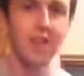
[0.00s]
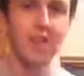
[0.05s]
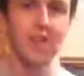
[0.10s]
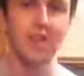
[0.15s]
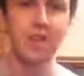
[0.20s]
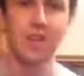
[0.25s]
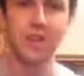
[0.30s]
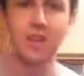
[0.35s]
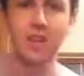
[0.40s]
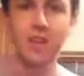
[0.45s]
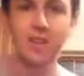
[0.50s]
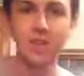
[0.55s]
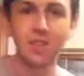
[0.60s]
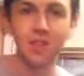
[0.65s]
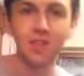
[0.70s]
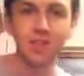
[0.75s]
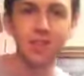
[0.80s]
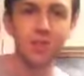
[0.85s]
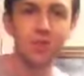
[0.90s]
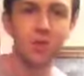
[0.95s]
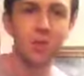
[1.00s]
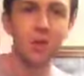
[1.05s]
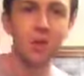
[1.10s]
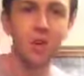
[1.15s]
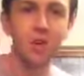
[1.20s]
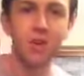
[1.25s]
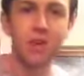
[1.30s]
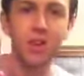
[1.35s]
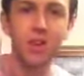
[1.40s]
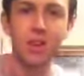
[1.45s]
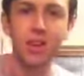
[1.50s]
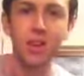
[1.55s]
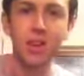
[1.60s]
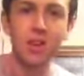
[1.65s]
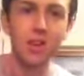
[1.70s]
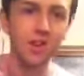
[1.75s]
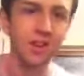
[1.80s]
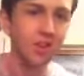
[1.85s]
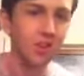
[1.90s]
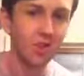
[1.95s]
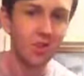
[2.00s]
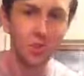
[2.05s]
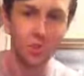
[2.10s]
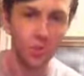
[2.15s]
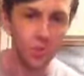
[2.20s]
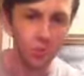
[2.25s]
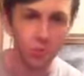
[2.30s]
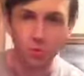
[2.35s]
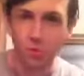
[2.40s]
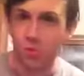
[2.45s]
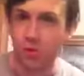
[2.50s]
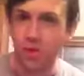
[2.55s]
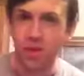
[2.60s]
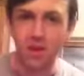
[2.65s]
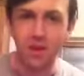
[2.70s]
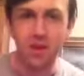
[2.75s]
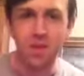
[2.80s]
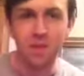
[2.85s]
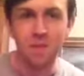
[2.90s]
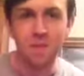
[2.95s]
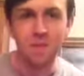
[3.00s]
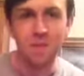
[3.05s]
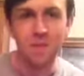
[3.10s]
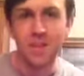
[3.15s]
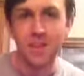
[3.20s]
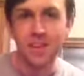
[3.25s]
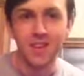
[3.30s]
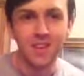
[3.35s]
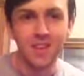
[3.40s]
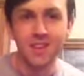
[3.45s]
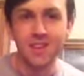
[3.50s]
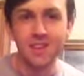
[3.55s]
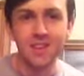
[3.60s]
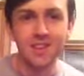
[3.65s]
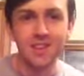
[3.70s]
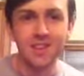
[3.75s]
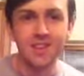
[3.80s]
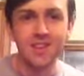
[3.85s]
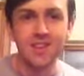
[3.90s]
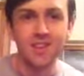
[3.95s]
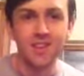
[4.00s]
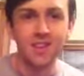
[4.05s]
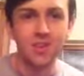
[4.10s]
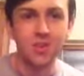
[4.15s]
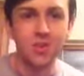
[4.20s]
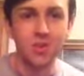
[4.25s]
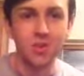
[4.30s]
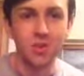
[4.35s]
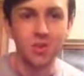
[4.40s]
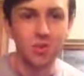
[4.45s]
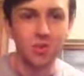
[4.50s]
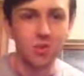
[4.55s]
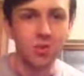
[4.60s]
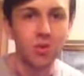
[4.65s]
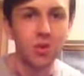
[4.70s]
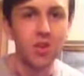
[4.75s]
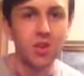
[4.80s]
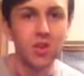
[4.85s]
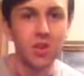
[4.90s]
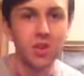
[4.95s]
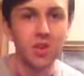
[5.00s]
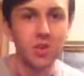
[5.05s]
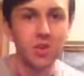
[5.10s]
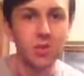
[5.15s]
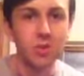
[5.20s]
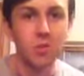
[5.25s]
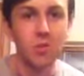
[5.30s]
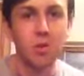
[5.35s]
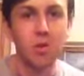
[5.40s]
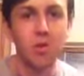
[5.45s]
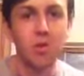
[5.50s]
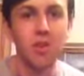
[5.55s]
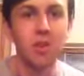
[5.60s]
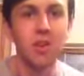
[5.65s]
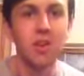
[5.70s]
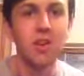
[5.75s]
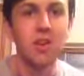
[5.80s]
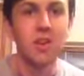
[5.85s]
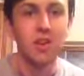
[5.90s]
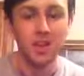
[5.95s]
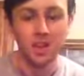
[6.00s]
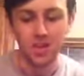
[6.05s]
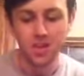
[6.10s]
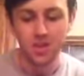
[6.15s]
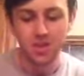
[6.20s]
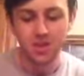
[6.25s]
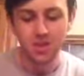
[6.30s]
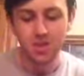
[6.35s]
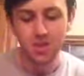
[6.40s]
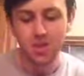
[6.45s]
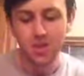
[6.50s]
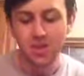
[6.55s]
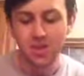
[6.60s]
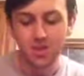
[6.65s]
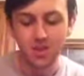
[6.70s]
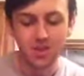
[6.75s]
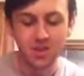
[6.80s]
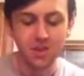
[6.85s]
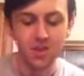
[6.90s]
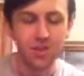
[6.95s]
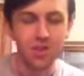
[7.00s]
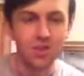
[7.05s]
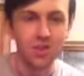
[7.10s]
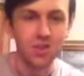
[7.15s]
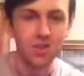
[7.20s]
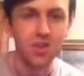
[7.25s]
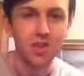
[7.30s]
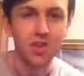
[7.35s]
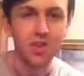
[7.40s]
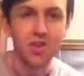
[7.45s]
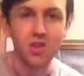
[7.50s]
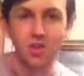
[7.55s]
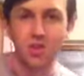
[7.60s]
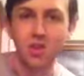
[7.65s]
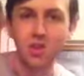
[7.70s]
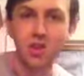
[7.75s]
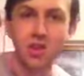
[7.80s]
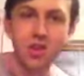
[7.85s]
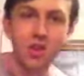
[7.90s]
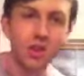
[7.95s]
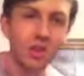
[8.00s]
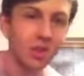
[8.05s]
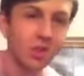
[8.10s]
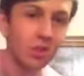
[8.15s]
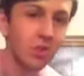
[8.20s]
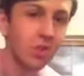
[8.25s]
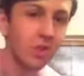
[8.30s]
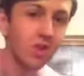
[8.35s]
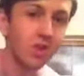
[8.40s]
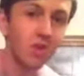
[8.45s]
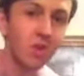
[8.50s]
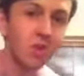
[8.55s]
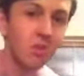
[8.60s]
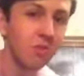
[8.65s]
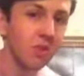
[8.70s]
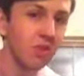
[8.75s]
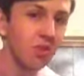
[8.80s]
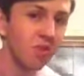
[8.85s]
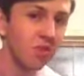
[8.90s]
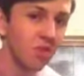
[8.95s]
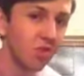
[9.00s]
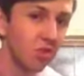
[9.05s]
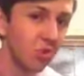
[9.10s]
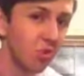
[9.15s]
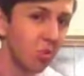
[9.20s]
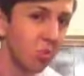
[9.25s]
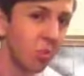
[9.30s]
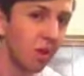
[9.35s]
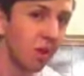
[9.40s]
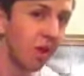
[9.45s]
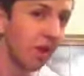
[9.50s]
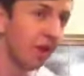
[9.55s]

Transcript: you take this good amount, and you just sort of roll it. That's all you need to do, just roll it into a ball so that it starts to look like a cookie. You could use a scoop,